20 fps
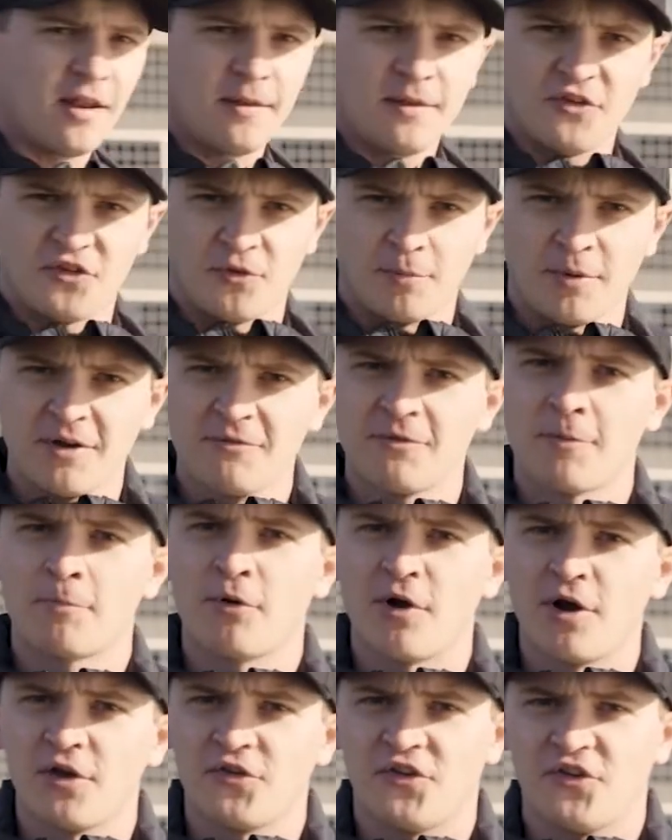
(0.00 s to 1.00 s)
there's a bit of a
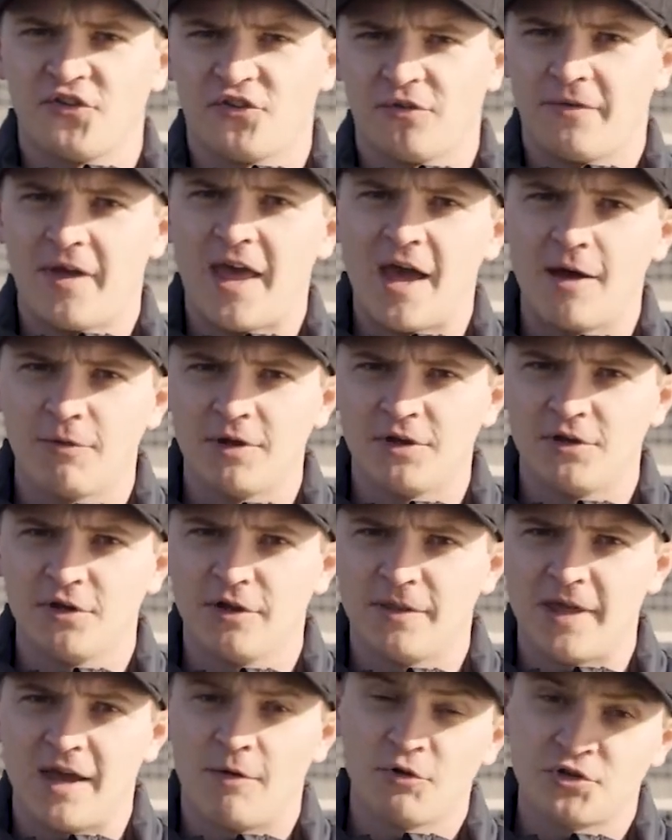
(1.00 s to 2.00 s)
process of how we
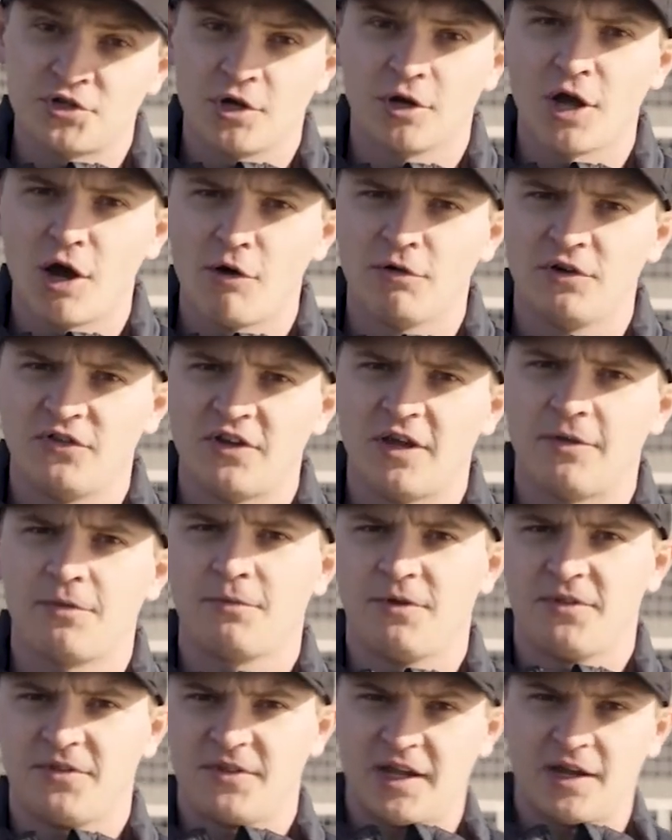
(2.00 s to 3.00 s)
do that, which I'll go in
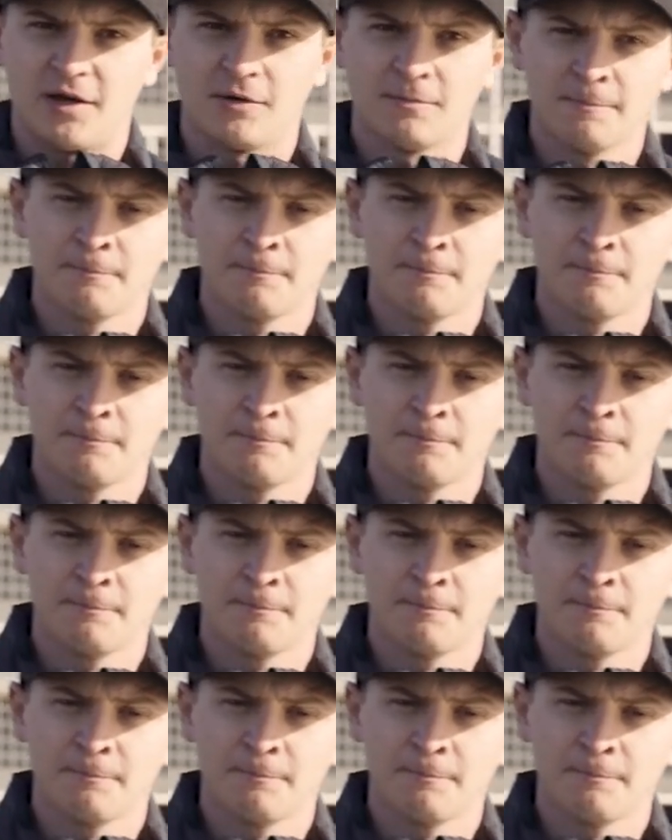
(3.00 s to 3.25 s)
depth with now.